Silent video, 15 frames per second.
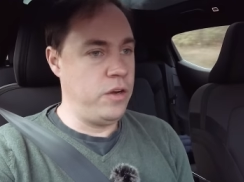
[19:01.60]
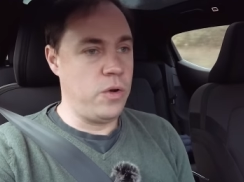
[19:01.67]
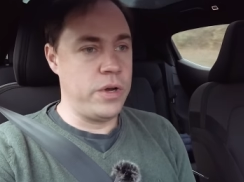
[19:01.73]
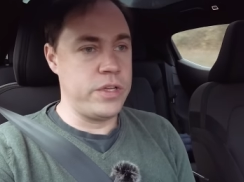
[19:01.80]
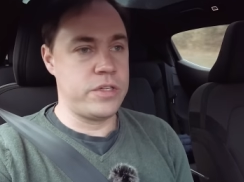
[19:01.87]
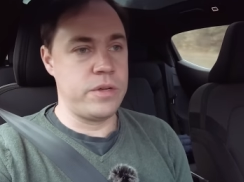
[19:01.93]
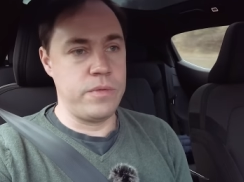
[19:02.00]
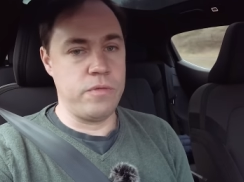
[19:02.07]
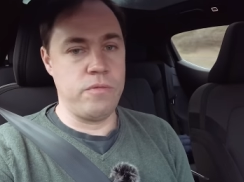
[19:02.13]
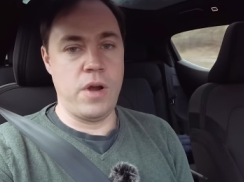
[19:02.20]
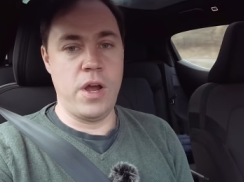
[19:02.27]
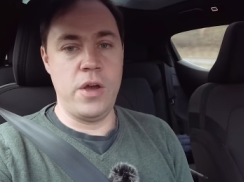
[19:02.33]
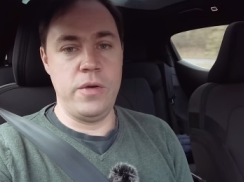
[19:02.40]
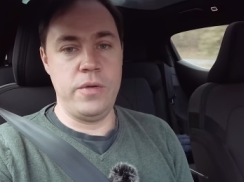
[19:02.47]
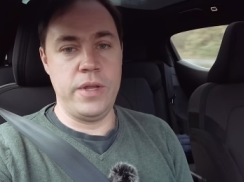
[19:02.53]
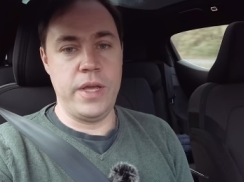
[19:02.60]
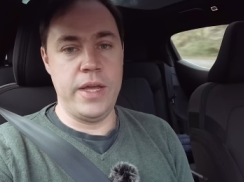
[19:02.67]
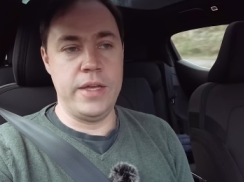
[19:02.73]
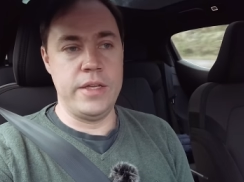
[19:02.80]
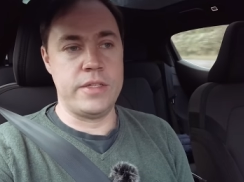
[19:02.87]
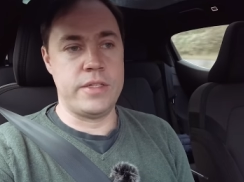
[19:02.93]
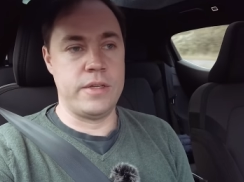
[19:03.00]
noise from the road
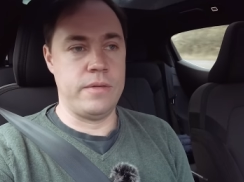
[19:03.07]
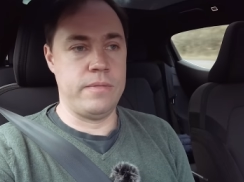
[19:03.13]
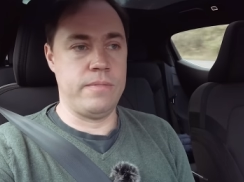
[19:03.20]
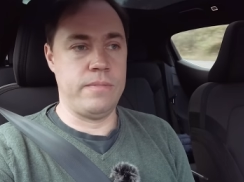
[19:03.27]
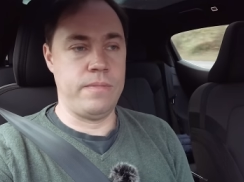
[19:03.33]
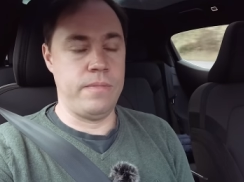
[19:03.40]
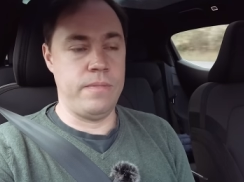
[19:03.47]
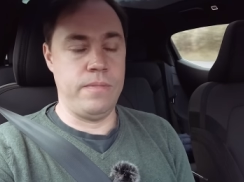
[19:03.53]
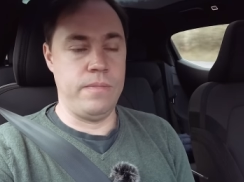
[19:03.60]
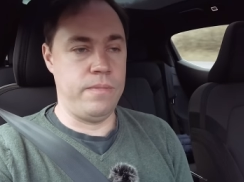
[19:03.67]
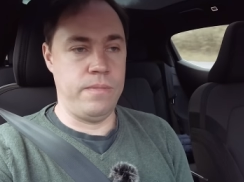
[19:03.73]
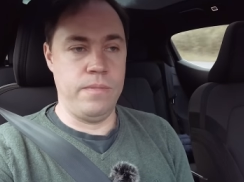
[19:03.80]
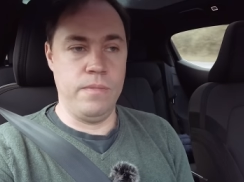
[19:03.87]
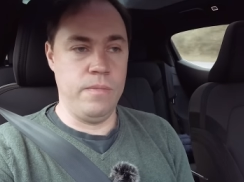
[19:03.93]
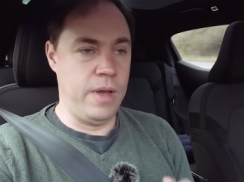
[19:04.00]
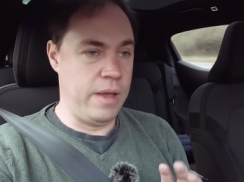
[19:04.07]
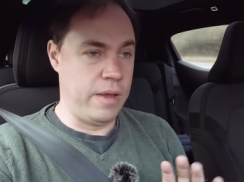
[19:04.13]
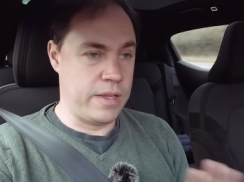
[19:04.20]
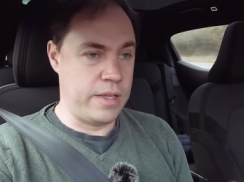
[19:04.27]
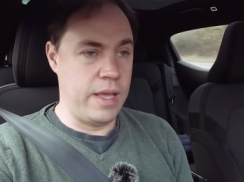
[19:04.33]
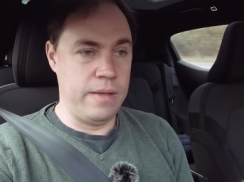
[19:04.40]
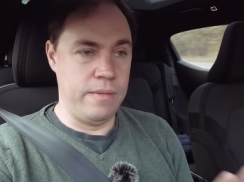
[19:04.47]
is
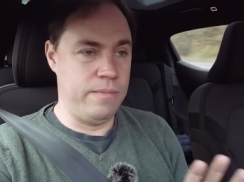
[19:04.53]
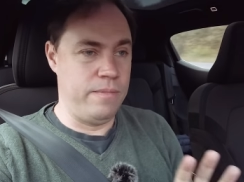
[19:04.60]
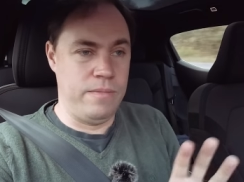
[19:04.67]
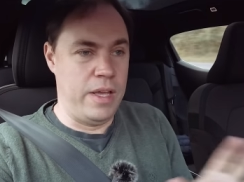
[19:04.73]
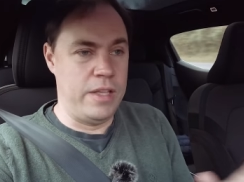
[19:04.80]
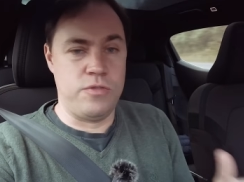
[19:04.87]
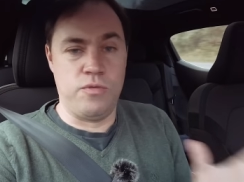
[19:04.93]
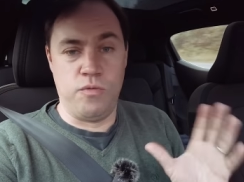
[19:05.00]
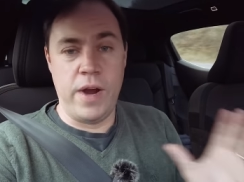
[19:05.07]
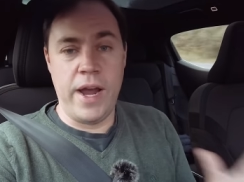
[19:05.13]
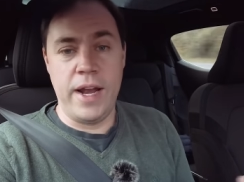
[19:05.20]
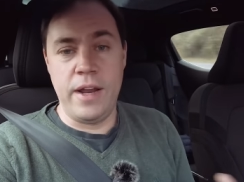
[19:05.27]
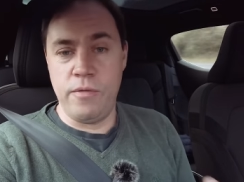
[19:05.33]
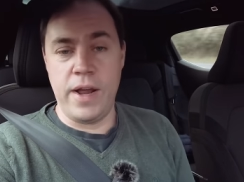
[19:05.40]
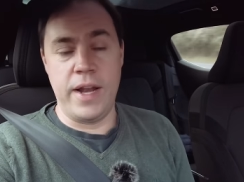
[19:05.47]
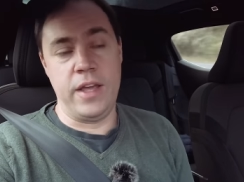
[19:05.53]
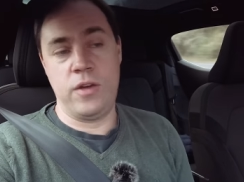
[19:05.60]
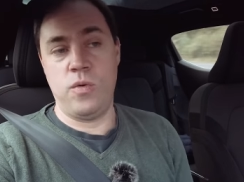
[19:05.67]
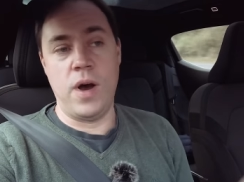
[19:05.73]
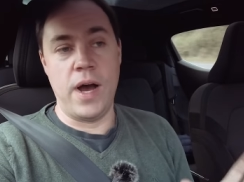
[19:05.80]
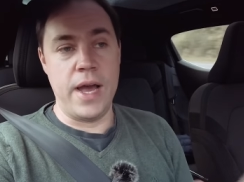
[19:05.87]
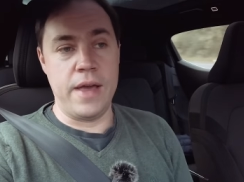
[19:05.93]
It, it, it's really, really
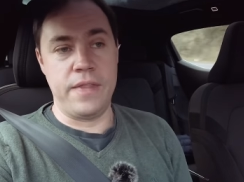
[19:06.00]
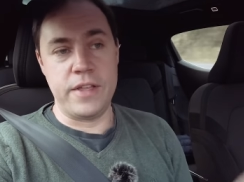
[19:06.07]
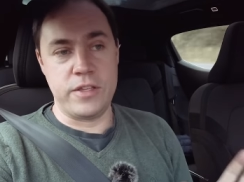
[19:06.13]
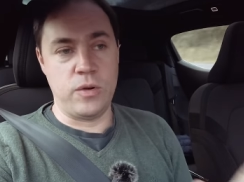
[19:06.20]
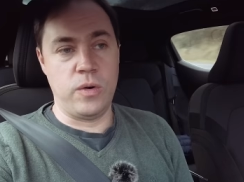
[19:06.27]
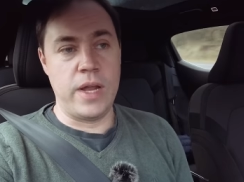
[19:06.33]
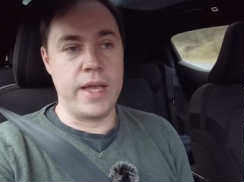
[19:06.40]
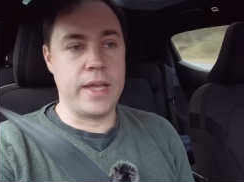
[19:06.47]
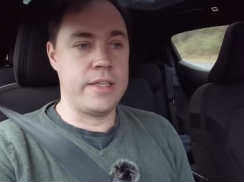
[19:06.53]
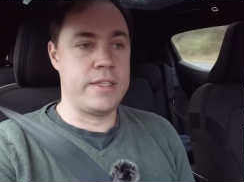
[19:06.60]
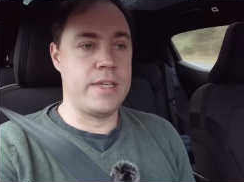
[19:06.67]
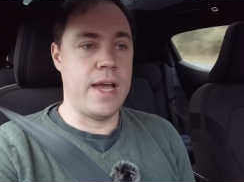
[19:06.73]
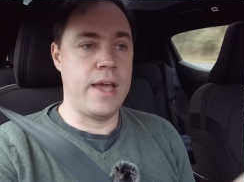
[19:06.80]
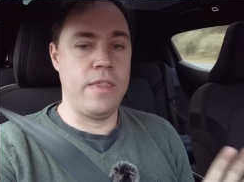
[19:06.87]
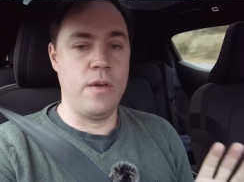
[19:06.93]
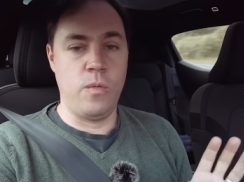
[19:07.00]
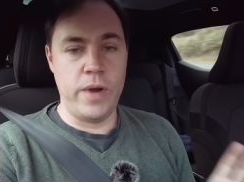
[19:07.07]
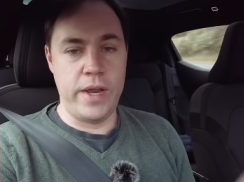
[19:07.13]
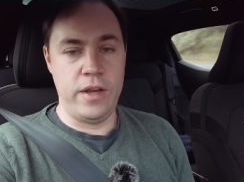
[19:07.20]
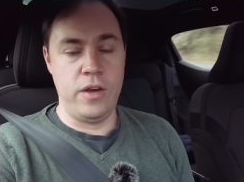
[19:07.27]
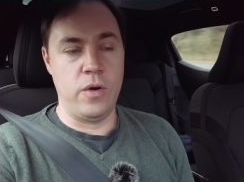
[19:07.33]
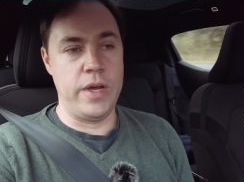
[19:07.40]
quiet. That's all I can say. And the
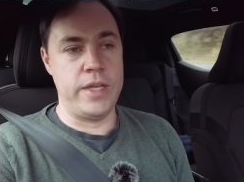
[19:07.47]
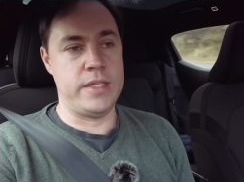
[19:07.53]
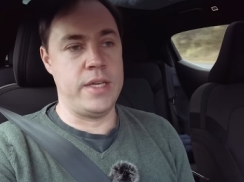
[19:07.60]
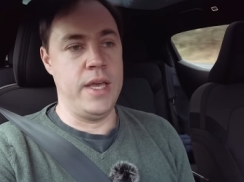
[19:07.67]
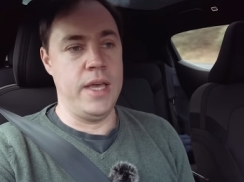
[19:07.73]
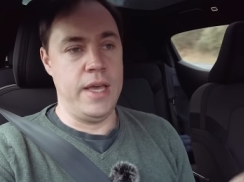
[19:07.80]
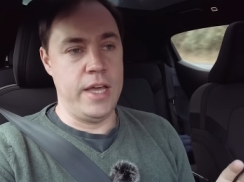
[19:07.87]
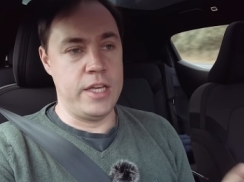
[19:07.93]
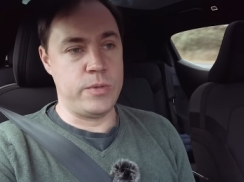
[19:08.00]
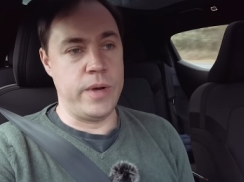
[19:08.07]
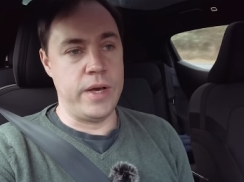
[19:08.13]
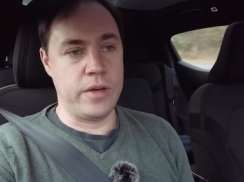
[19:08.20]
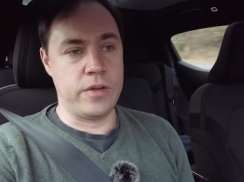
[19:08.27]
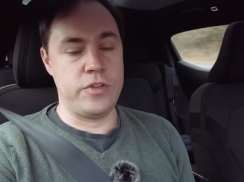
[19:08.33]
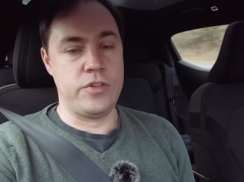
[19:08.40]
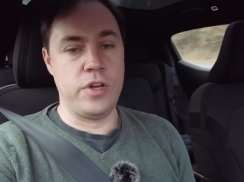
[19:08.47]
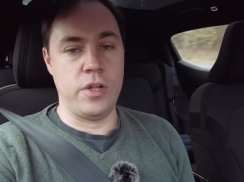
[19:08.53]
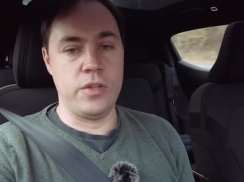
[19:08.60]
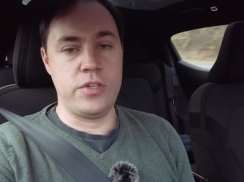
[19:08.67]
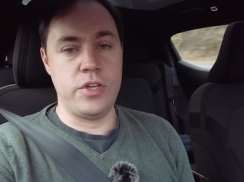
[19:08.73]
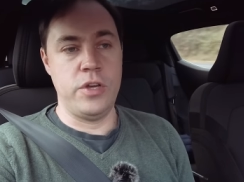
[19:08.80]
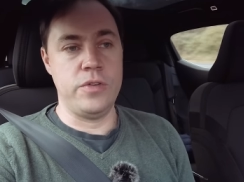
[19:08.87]
wind noise is well
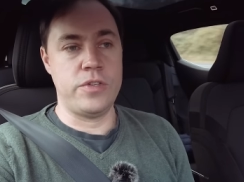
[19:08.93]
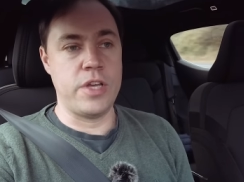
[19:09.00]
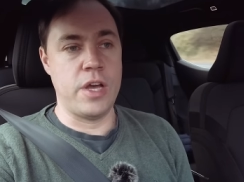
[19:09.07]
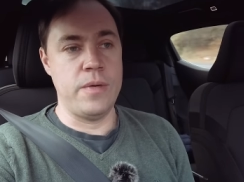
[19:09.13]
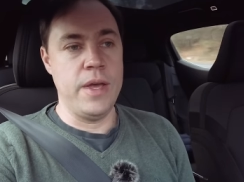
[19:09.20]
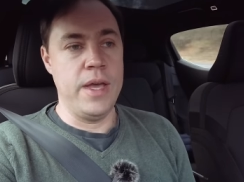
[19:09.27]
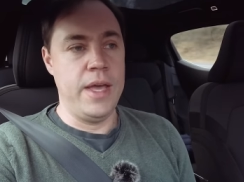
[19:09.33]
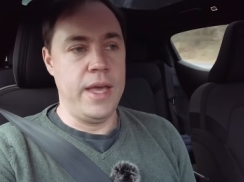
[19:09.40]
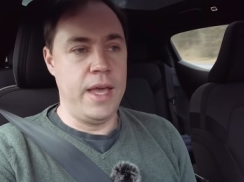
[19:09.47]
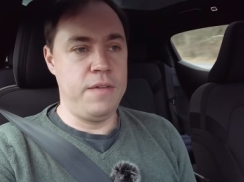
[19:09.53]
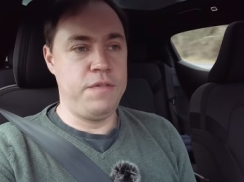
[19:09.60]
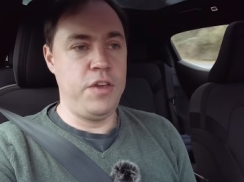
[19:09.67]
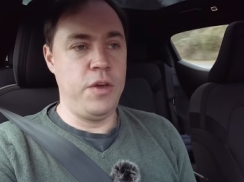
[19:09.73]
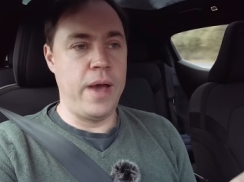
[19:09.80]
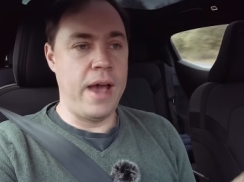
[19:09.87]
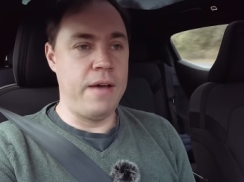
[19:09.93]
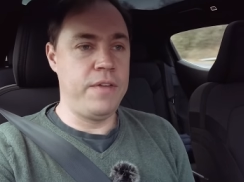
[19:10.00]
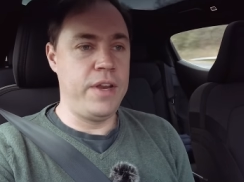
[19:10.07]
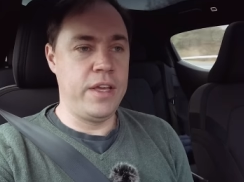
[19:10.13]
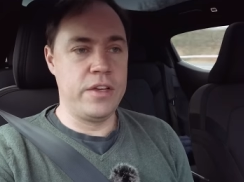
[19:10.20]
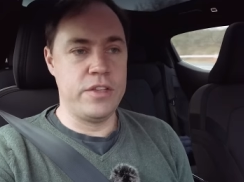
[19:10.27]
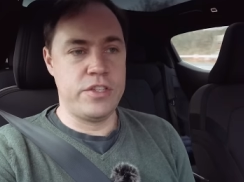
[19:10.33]
controlled too. So if you have
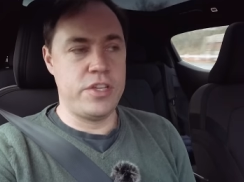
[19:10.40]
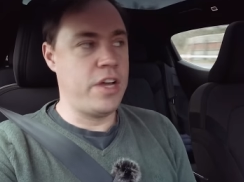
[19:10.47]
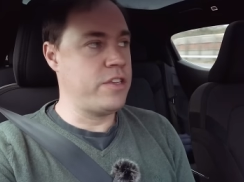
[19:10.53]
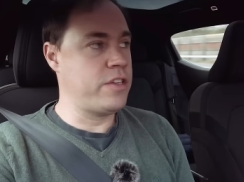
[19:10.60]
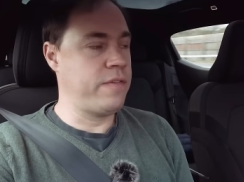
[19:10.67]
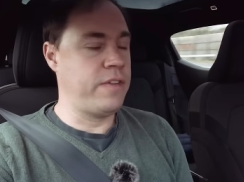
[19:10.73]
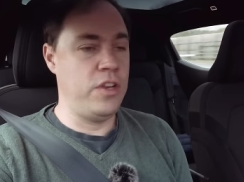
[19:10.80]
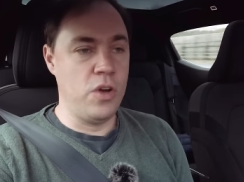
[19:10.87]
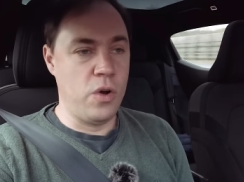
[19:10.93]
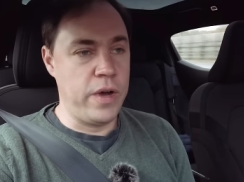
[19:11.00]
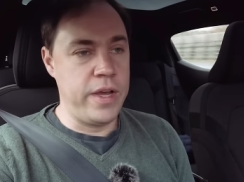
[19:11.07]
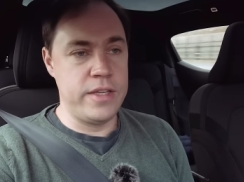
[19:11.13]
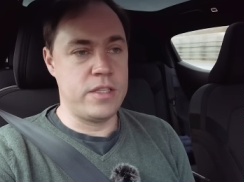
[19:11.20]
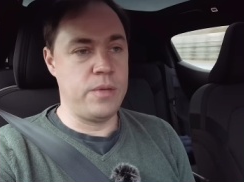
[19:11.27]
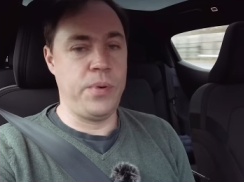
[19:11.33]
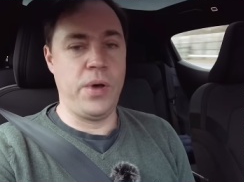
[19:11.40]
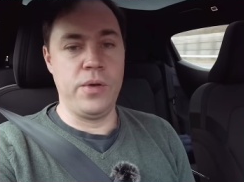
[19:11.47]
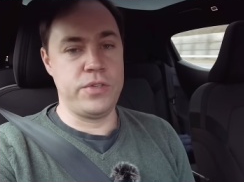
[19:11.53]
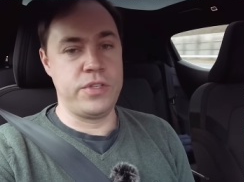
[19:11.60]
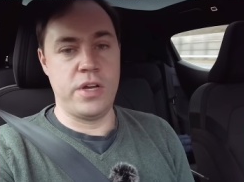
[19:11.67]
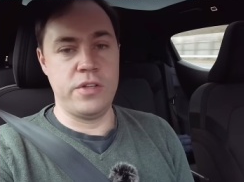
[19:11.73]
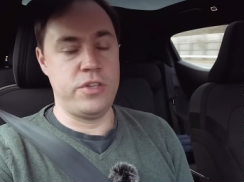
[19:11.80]
any concerns over noise, the
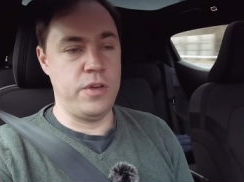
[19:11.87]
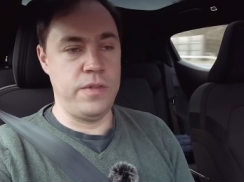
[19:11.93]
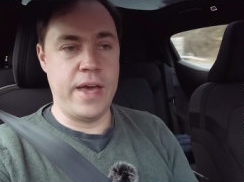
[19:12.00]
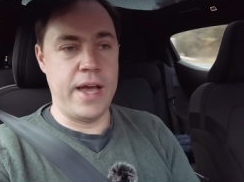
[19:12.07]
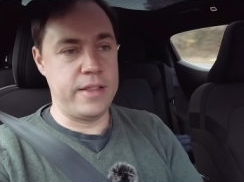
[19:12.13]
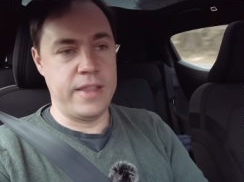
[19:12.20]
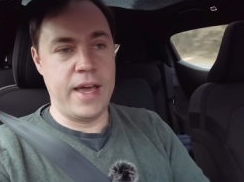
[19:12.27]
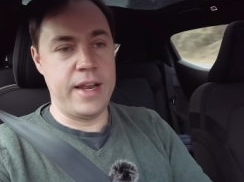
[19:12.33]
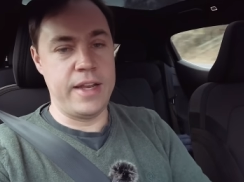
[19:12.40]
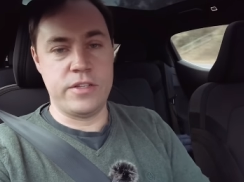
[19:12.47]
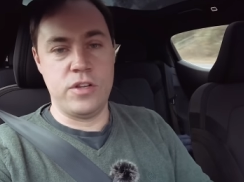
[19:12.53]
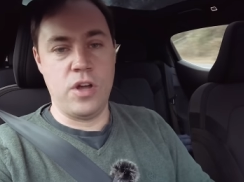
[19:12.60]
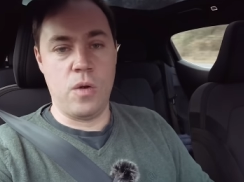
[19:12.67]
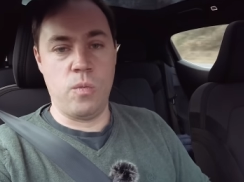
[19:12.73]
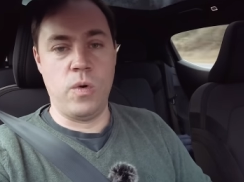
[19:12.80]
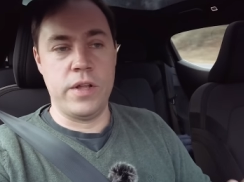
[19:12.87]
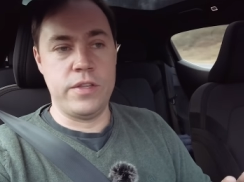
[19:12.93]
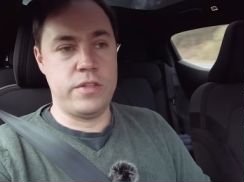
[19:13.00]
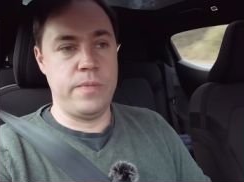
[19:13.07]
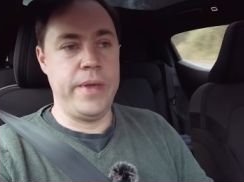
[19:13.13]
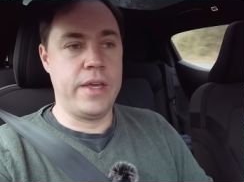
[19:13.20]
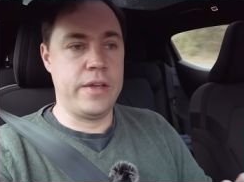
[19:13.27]
Polestar two, that, that is not one
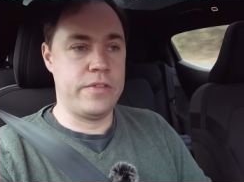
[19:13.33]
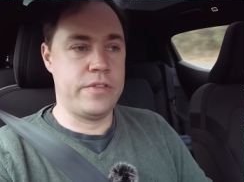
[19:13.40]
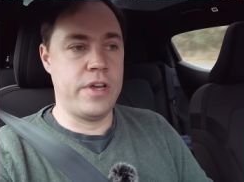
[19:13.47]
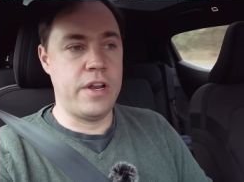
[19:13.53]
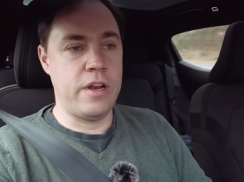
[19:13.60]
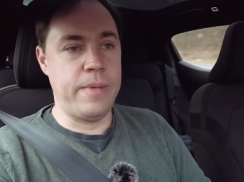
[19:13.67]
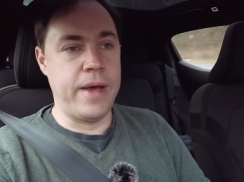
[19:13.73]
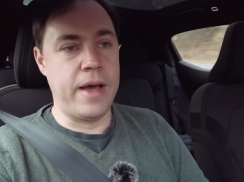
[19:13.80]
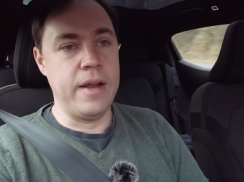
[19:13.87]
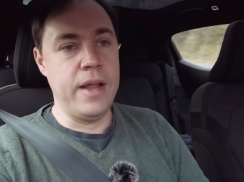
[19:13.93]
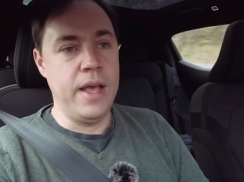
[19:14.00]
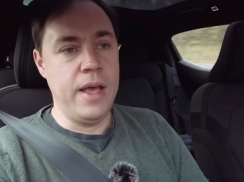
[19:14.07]
to be concerned about.